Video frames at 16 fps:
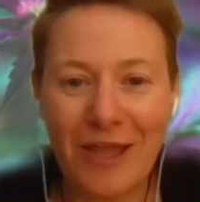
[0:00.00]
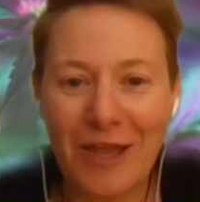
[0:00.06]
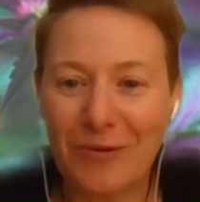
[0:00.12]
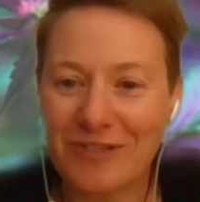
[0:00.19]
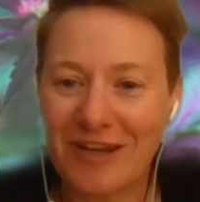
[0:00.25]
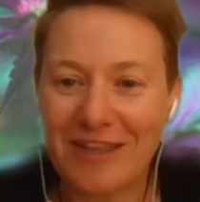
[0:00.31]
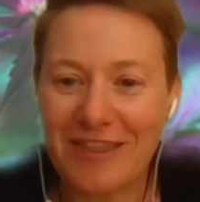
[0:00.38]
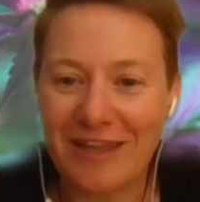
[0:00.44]

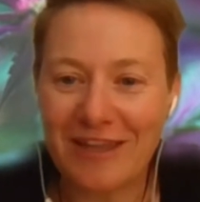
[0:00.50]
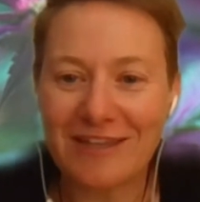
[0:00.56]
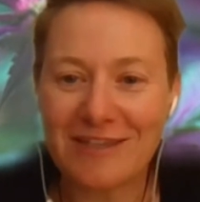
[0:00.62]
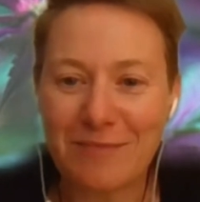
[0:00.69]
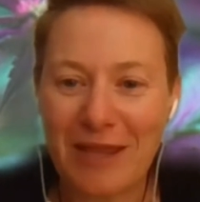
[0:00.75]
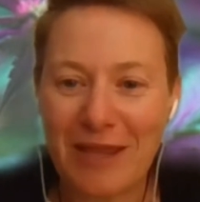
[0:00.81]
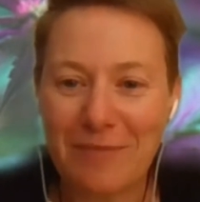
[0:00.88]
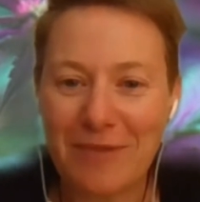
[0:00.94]
which I think is
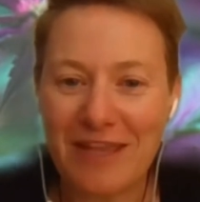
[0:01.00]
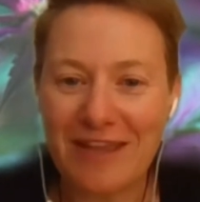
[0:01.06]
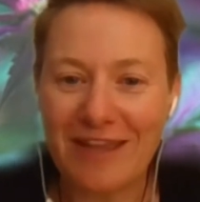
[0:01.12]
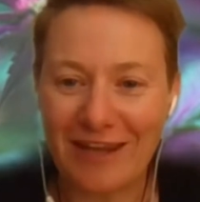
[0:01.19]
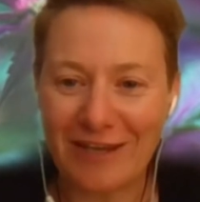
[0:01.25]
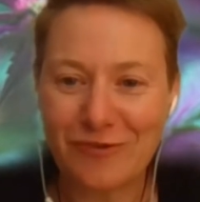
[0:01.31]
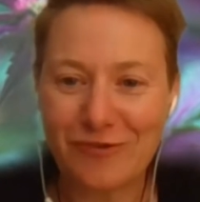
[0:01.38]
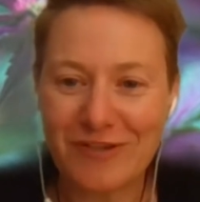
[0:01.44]
maybe
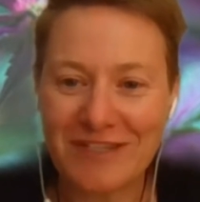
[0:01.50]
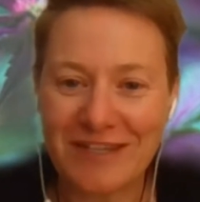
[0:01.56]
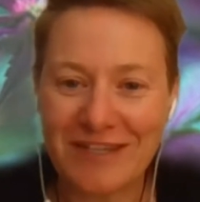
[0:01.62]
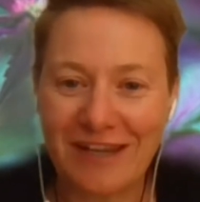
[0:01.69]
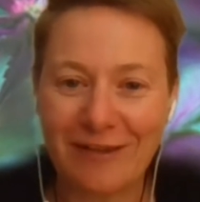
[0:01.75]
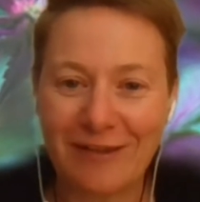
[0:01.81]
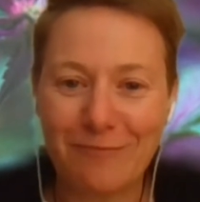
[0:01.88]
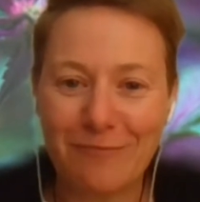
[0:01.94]

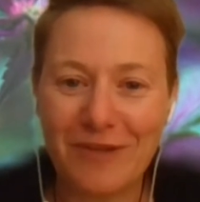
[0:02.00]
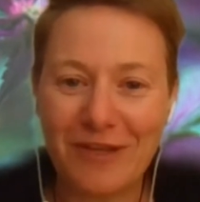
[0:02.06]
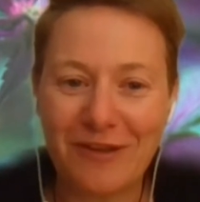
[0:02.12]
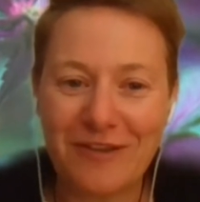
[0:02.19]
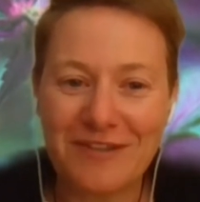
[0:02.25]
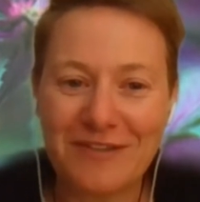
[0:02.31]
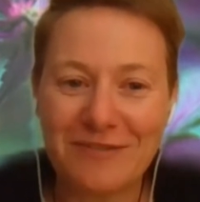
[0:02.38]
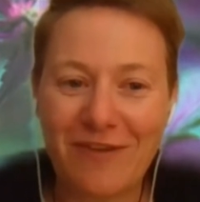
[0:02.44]
interesting,
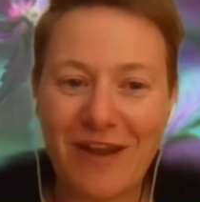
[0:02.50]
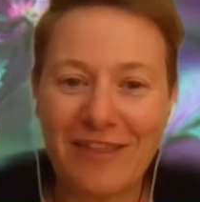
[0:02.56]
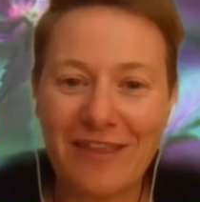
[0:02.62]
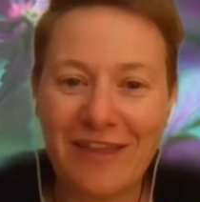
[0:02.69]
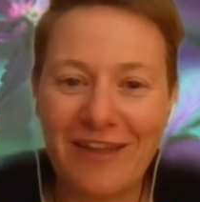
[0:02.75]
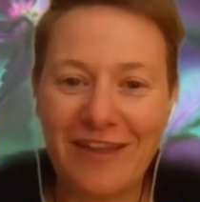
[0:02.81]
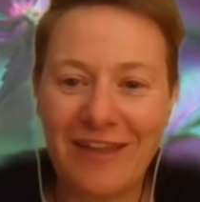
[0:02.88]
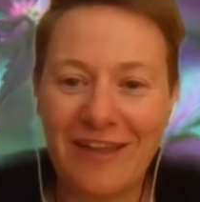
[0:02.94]
because
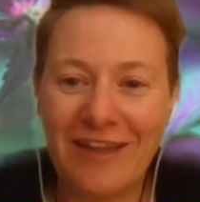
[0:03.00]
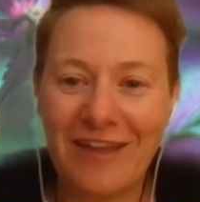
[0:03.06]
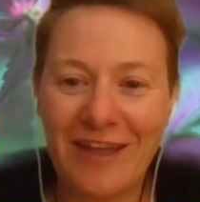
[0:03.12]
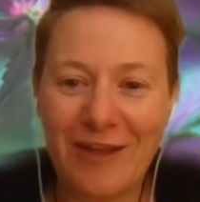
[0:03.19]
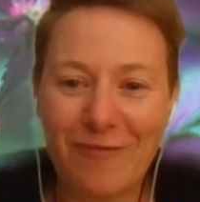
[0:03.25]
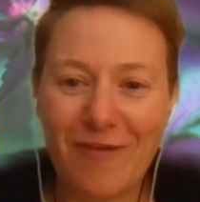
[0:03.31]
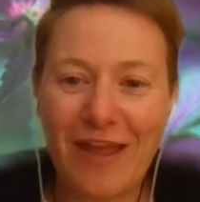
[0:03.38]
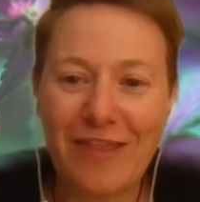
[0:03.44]

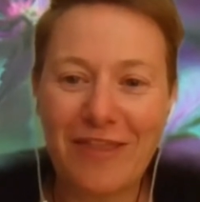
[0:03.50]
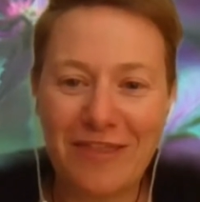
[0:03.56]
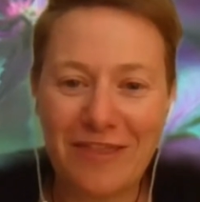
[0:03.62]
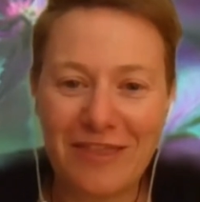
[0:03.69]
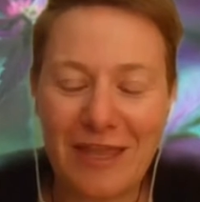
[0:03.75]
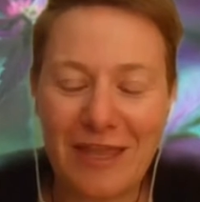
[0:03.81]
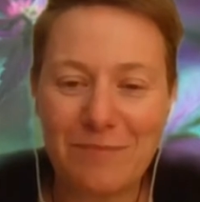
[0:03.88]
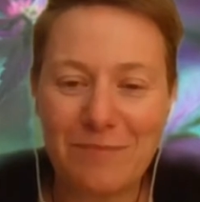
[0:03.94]
rather
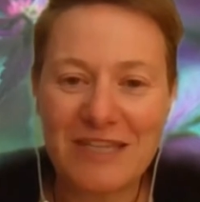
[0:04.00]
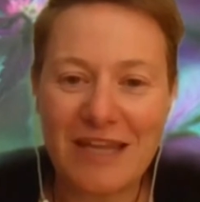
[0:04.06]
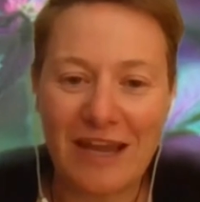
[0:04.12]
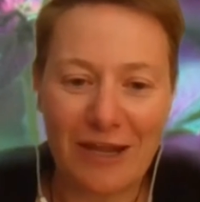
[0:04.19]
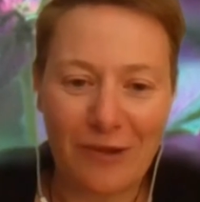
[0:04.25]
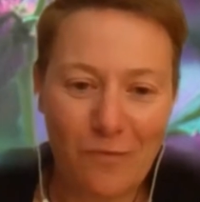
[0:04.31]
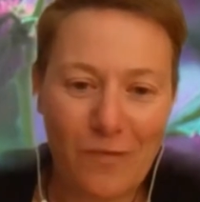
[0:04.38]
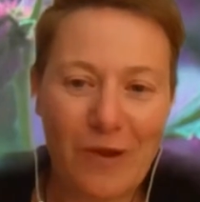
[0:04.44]
than
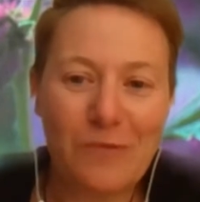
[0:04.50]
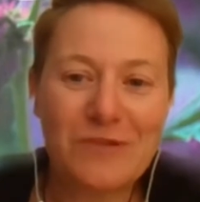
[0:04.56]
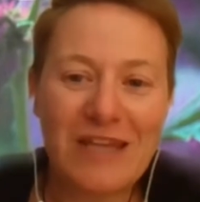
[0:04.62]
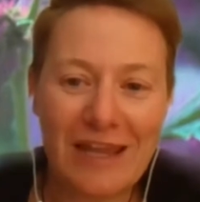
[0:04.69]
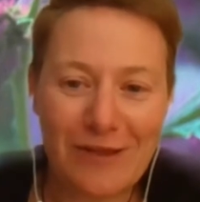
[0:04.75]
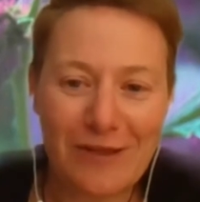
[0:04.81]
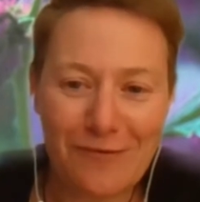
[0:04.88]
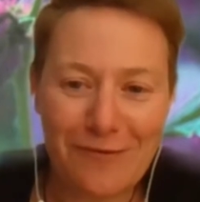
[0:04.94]
saying, we'll
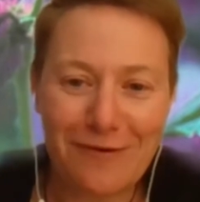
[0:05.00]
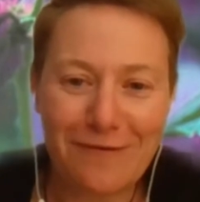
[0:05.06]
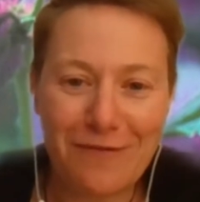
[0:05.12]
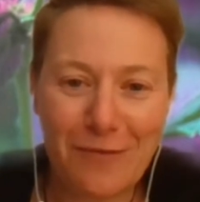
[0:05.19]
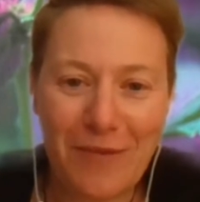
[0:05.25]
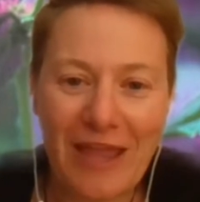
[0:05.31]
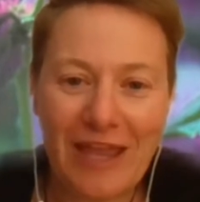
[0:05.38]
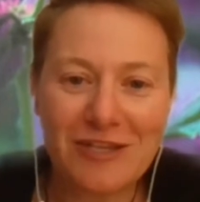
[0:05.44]
take all of
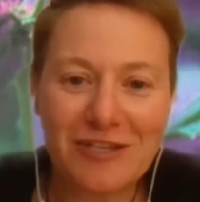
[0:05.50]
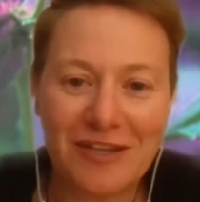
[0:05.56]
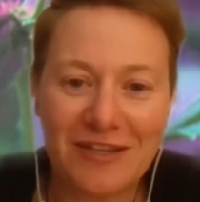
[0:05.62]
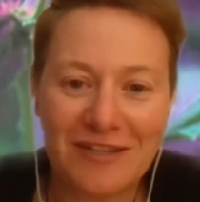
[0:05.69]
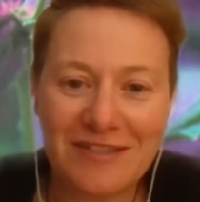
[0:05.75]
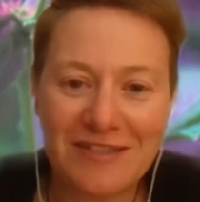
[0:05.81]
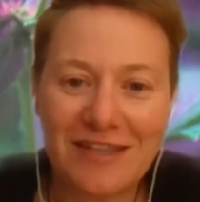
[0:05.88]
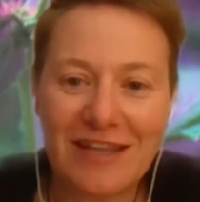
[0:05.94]
the
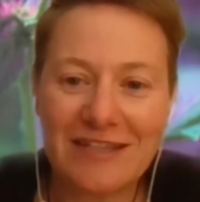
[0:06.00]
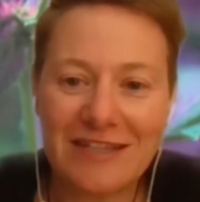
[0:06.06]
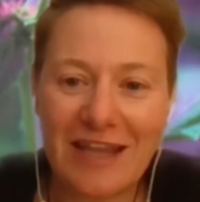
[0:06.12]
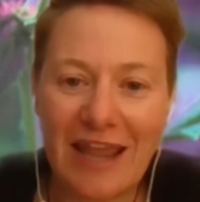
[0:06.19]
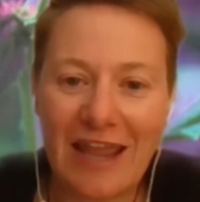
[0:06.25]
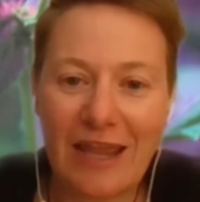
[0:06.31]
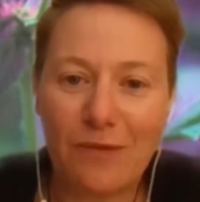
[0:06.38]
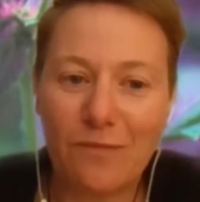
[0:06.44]
patients, they're
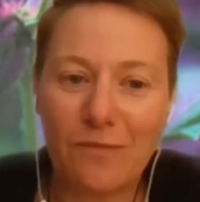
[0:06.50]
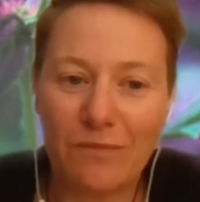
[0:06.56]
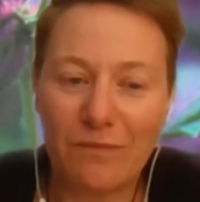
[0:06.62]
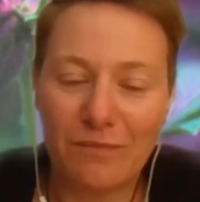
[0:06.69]
saying,